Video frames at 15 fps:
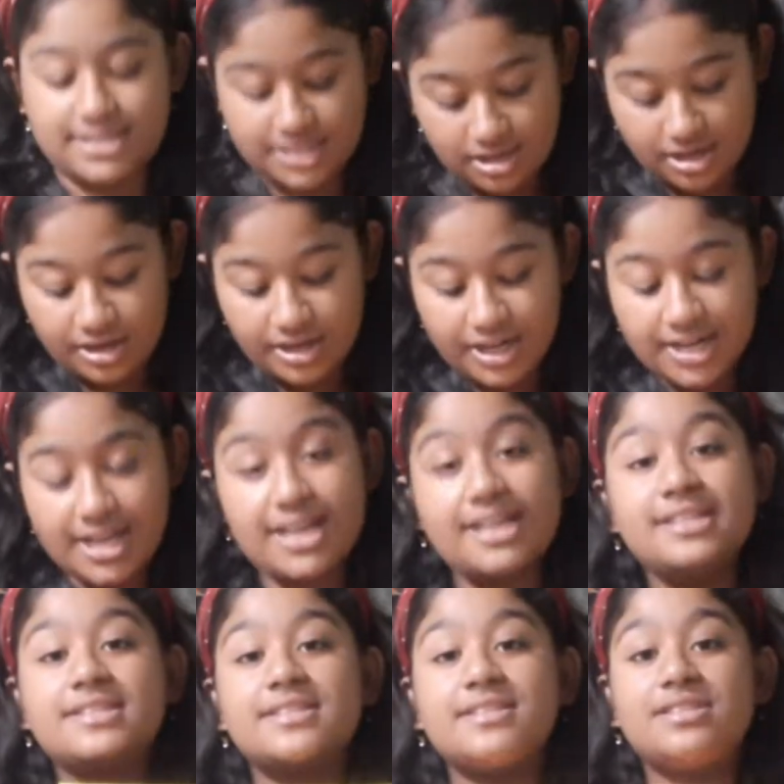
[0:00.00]
card
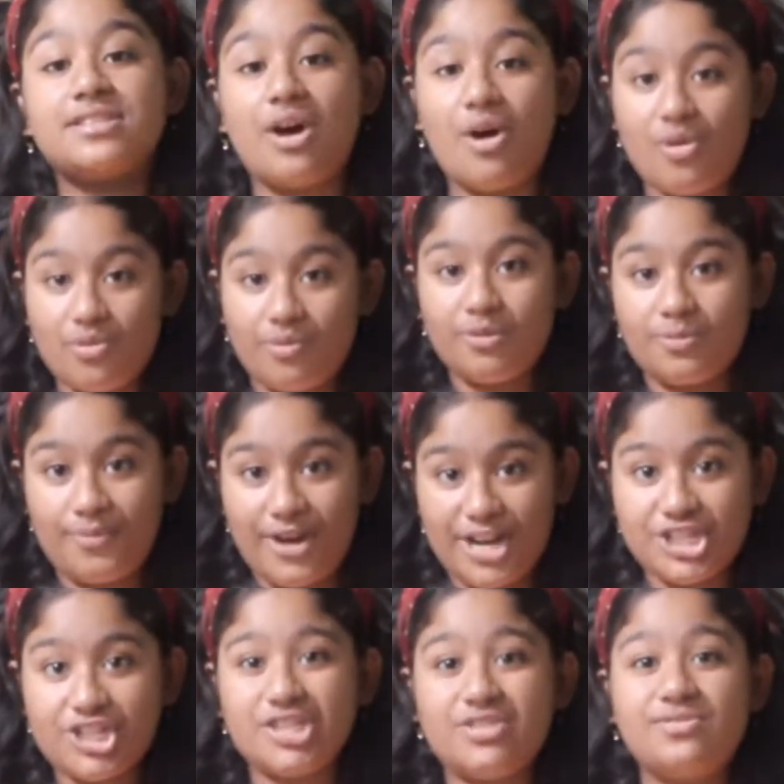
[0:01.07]
is so
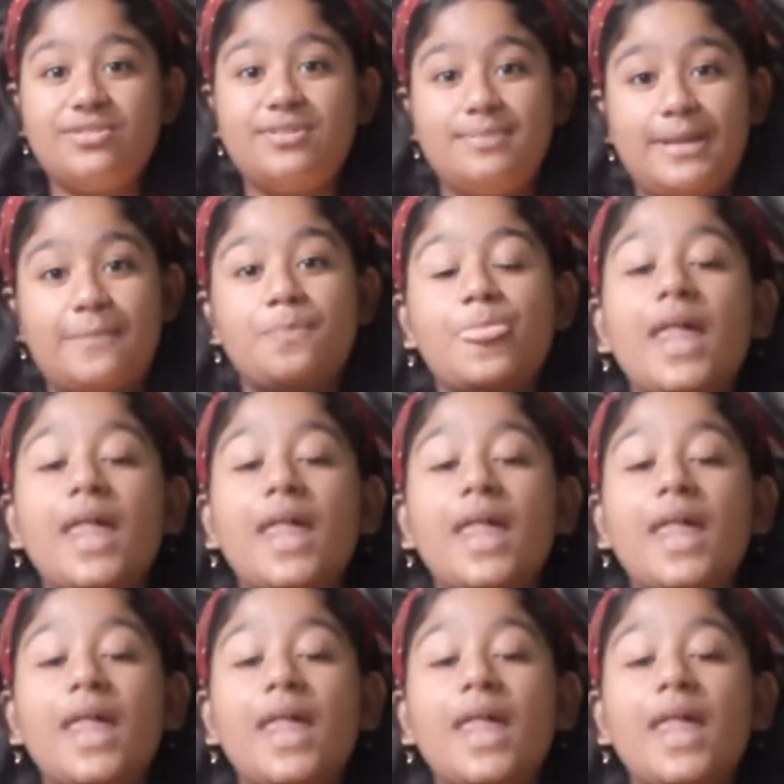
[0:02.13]
precious for me